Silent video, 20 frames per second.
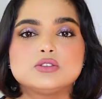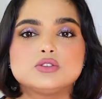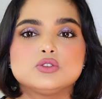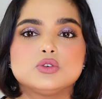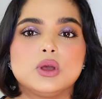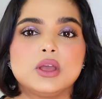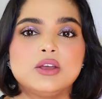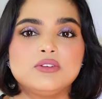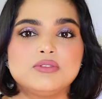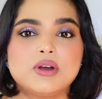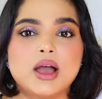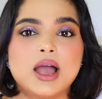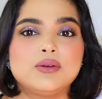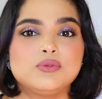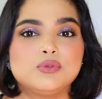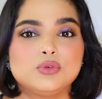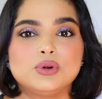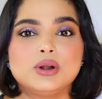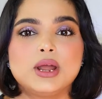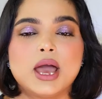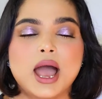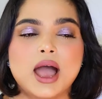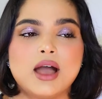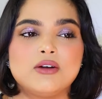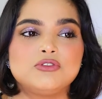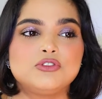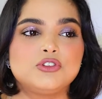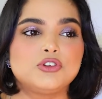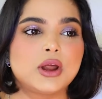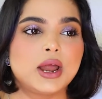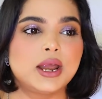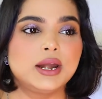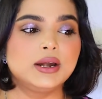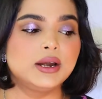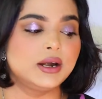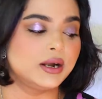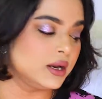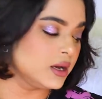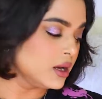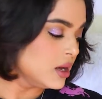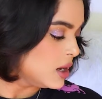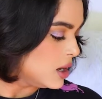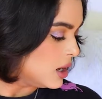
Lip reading: So if I would have tried it